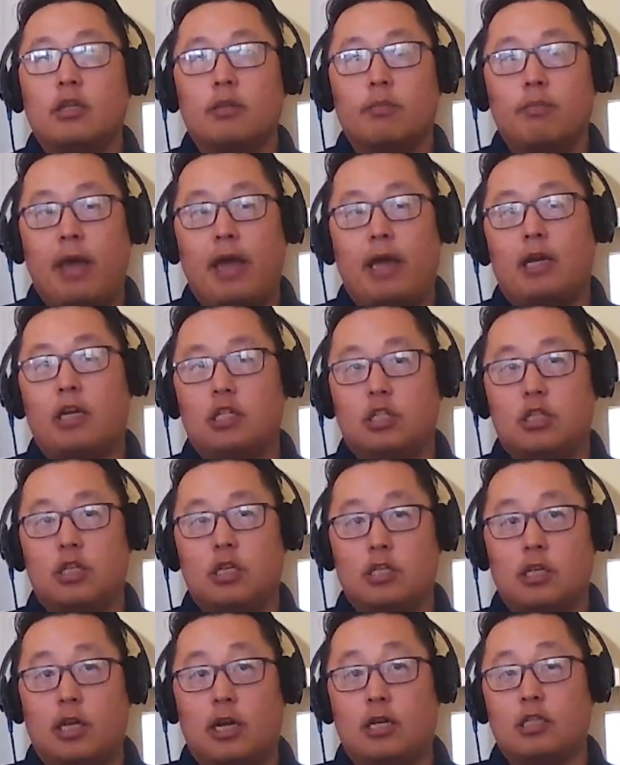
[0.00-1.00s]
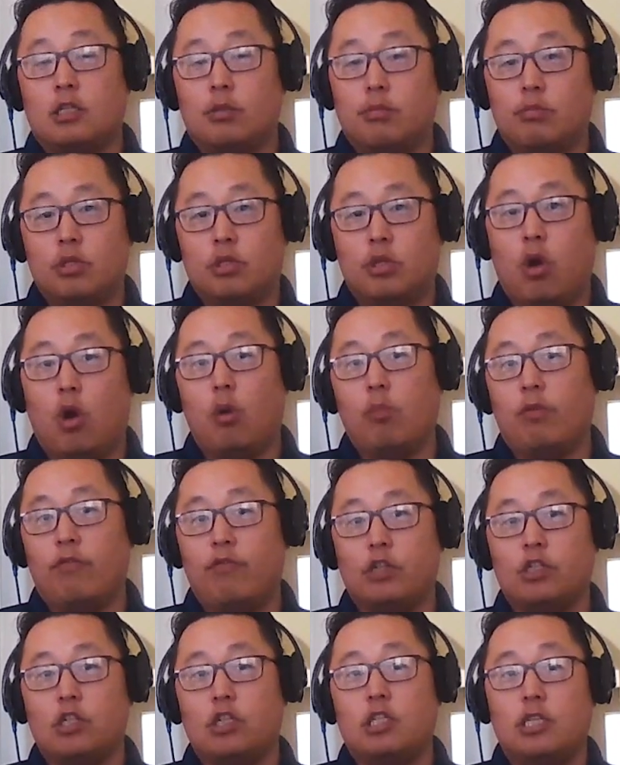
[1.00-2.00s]
manage this customer's home
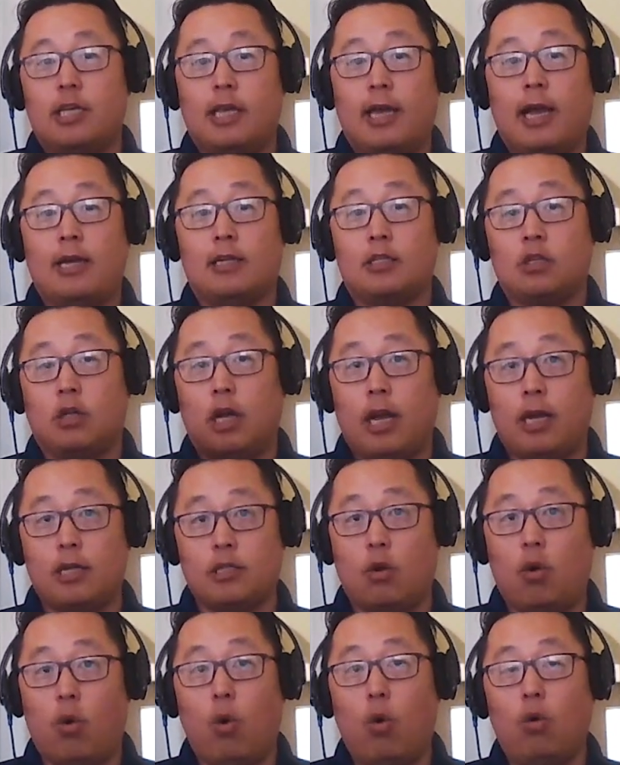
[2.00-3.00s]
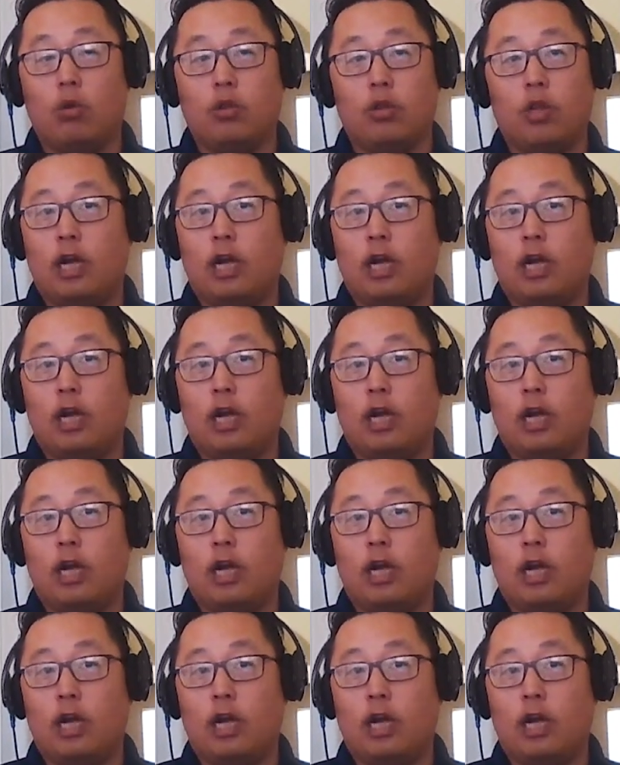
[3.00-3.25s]
efficiency as a whole,